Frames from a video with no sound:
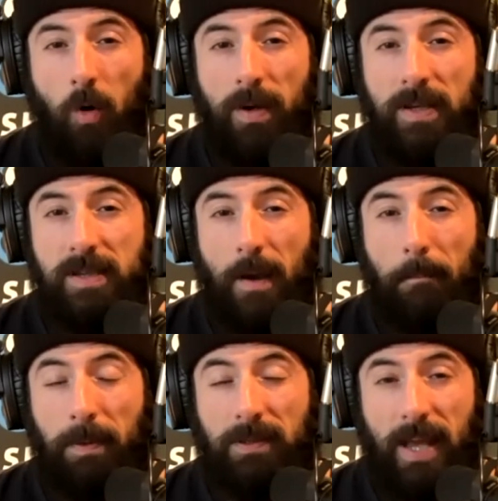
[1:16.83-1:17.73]
always a
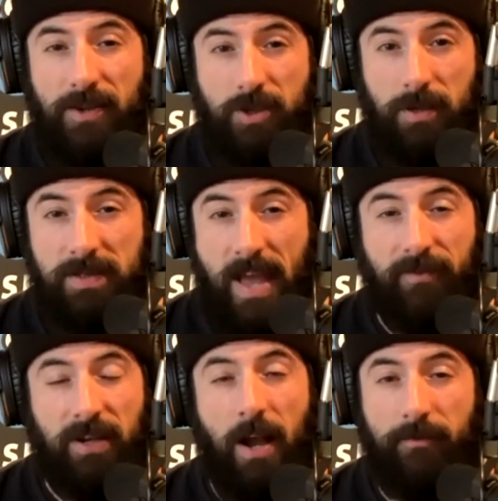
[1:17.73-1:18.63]
pleasure to
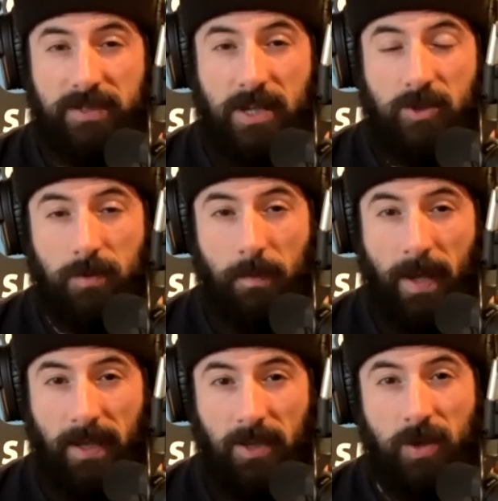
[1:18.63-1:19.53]
have a conversation with
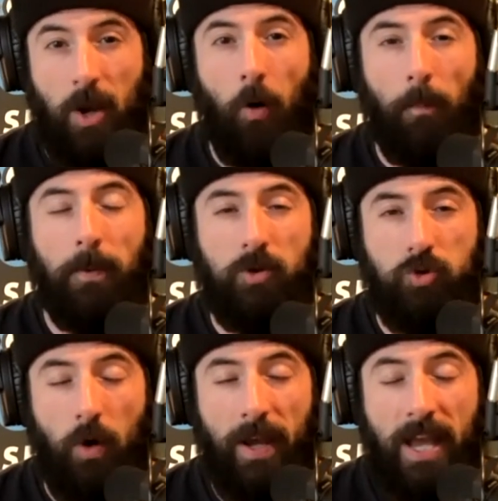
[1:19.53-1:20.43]
Mikey. So I hope you
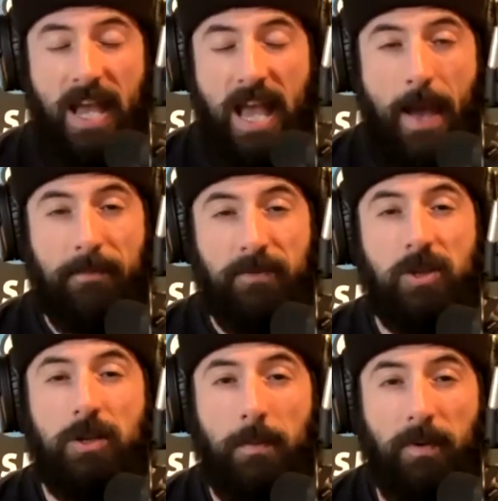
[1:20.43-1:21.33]
enjoy
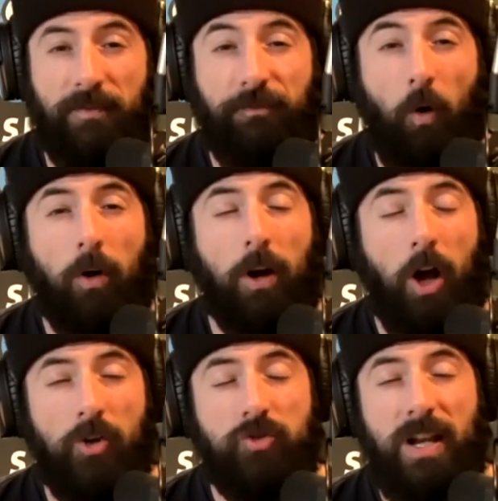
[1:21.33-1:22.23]
episode number
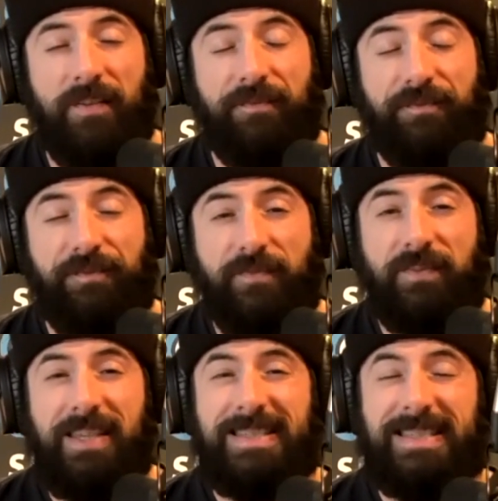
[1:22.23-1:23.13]

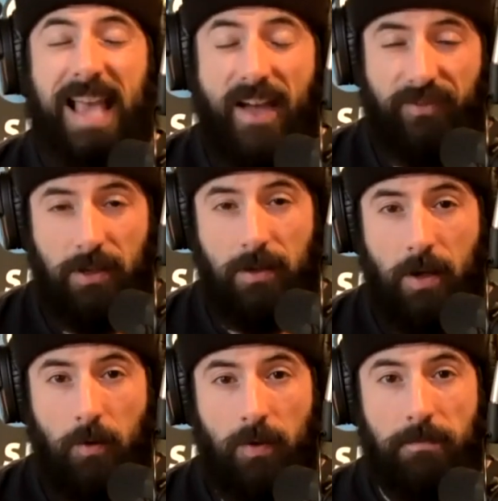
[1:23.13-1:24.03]
457
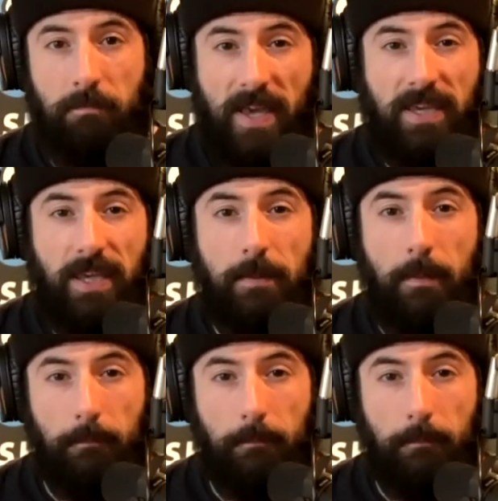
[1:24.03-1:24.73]
with Mikey